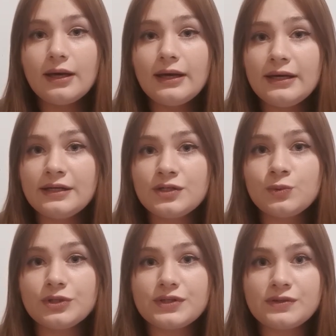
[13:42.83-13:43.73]
And
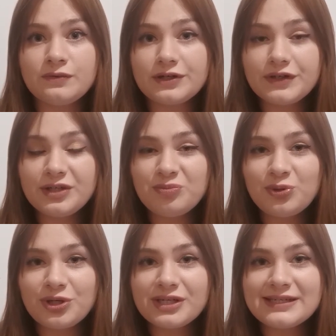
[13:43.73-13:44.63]
what is very
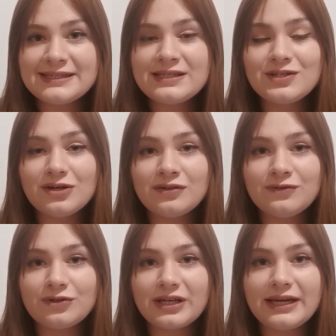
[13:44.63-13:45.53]
important, don't
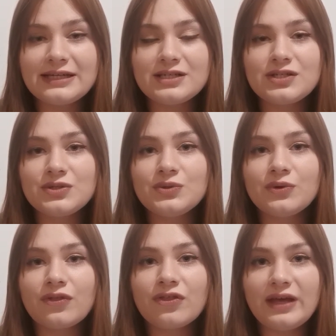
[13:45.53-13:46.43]
forget
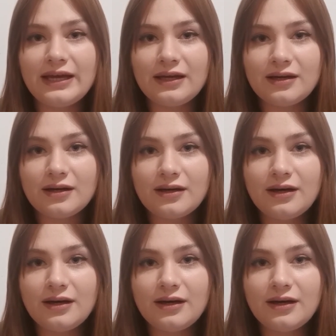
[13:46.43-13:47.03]
to thank